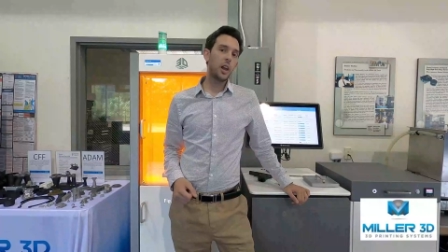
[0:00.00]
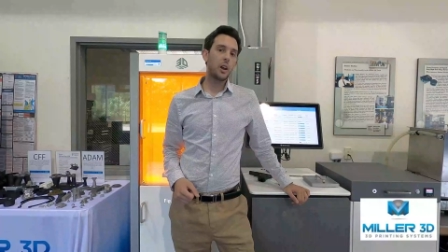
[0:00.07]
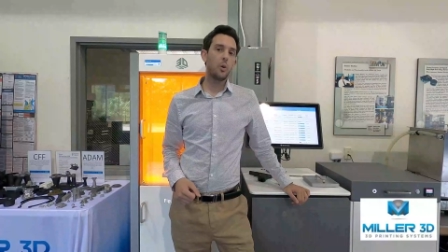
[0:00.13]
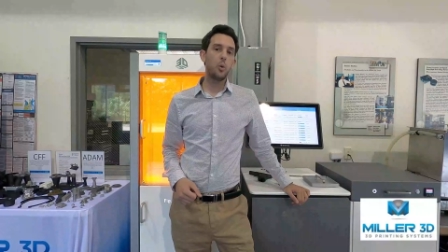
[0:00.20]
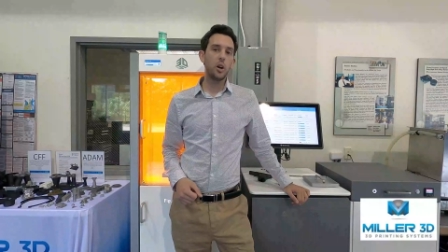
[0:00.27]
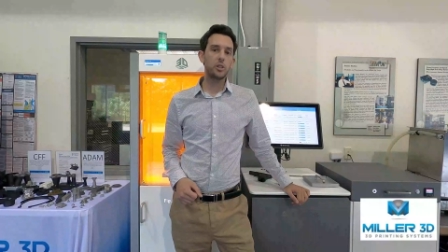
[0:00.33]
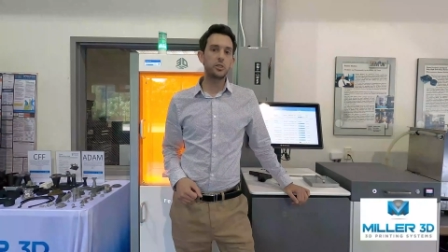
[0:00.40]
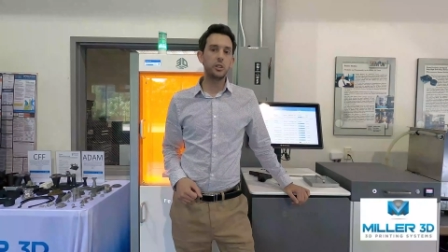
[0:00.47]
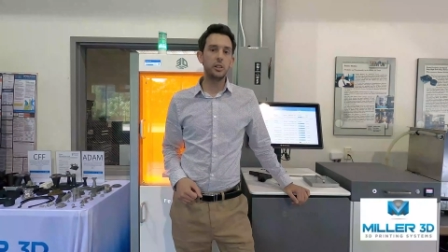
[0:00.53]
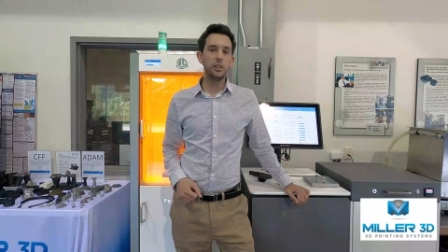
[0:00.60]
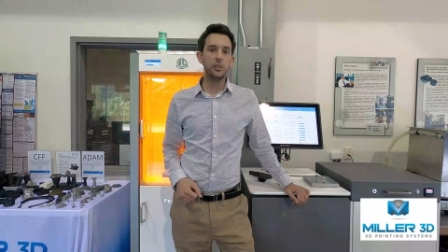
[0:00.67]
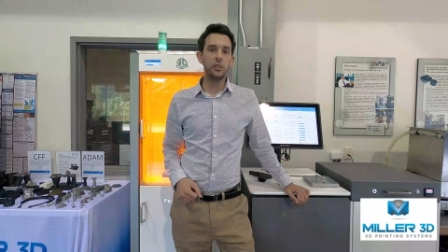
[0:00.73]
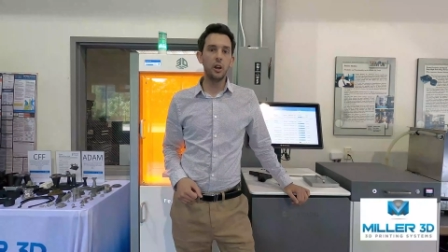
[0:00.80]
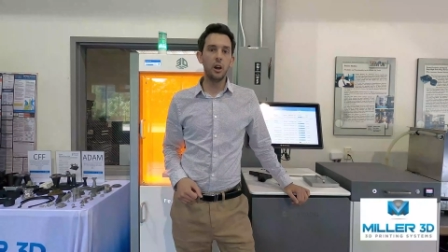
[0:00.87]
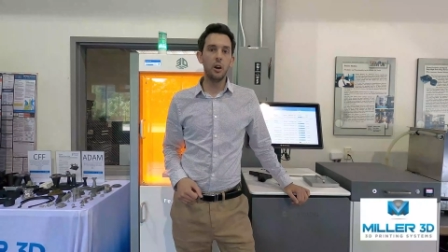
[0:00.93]
to that question
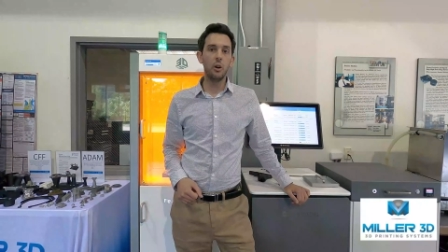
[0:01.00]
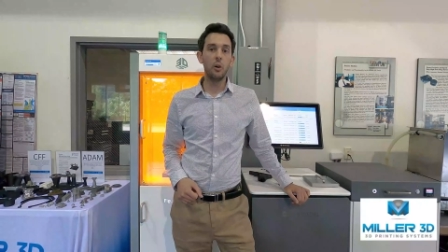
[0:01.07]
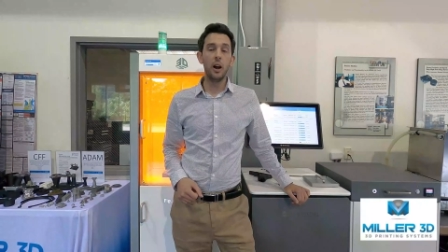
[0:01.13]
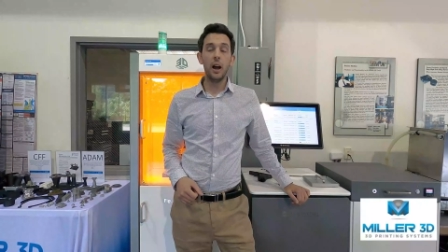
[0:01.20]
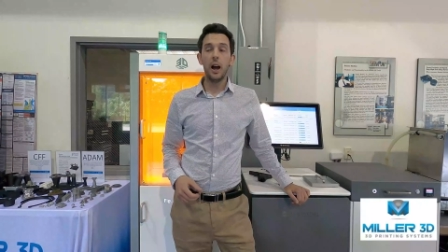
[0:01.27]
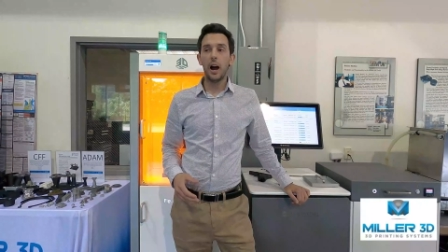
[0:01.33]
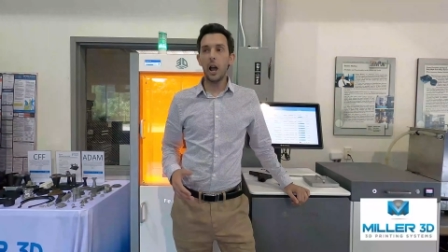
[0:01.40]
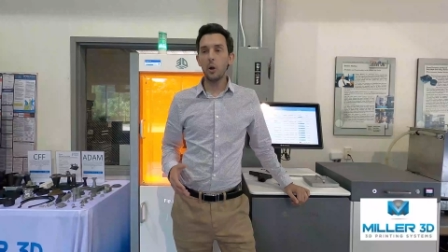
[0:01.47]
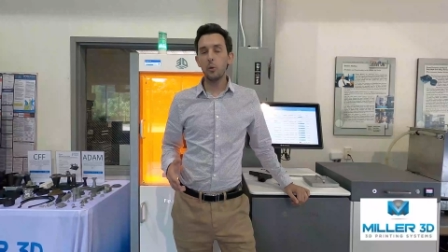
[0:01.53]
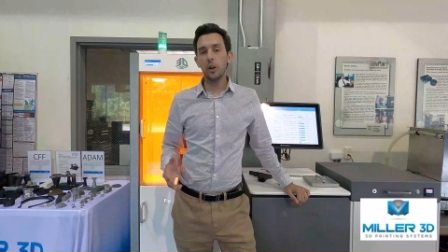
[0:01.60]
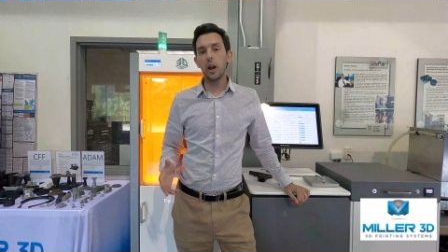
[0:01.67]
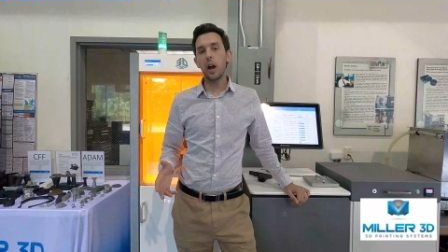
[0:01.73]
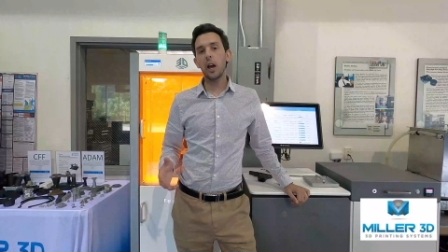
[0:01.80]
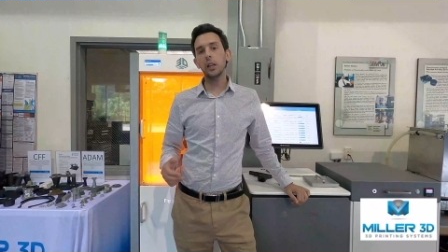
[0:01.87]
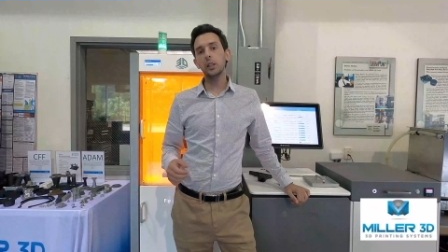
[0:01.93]
is no, I
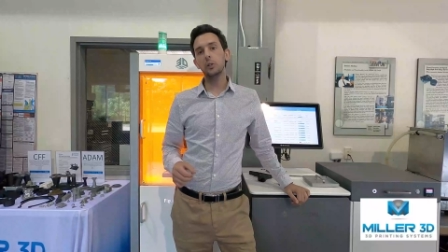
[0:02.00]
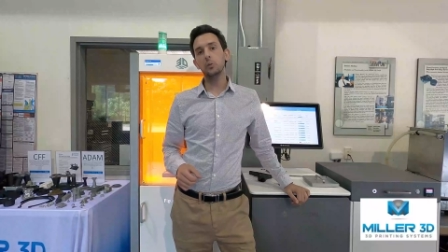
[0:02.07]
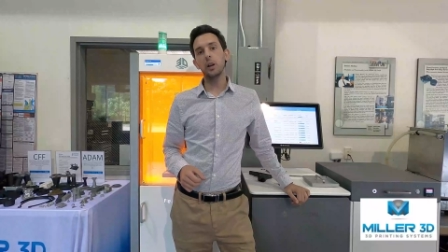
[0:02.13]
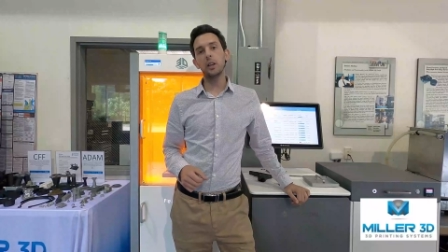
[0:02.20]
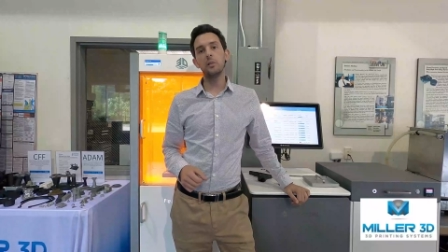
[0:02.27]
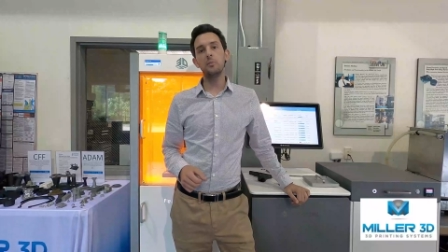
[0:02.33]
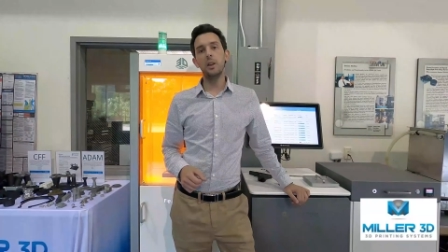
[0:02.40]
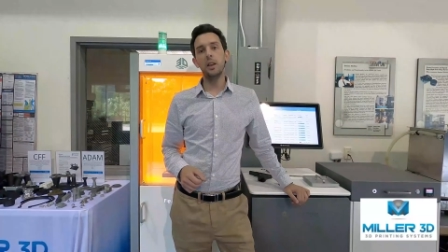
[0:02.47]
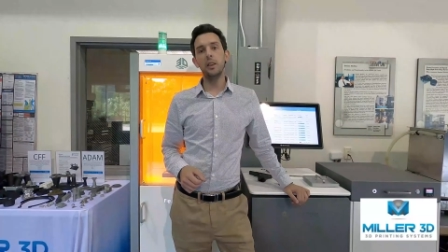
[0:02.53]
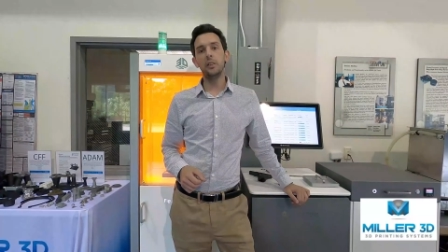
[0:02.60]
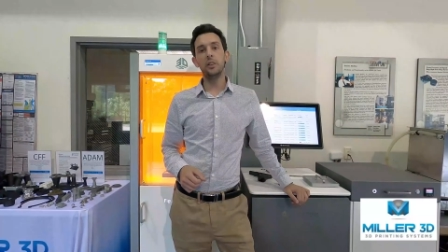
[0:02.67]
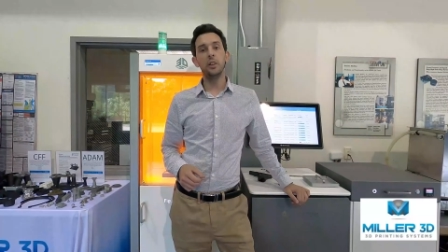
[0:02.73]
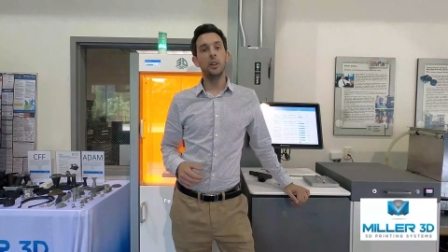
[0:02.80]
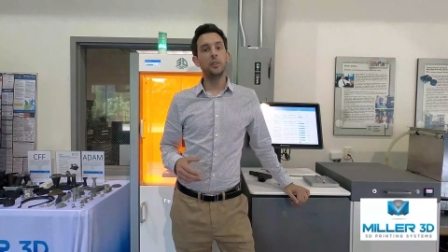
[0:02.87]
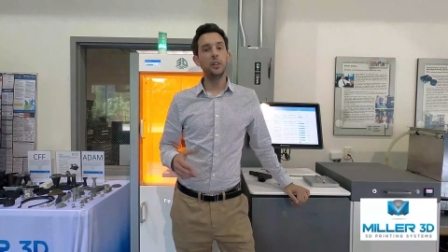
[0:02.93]
would highly
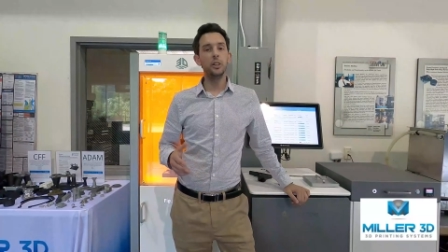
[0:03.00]
recommend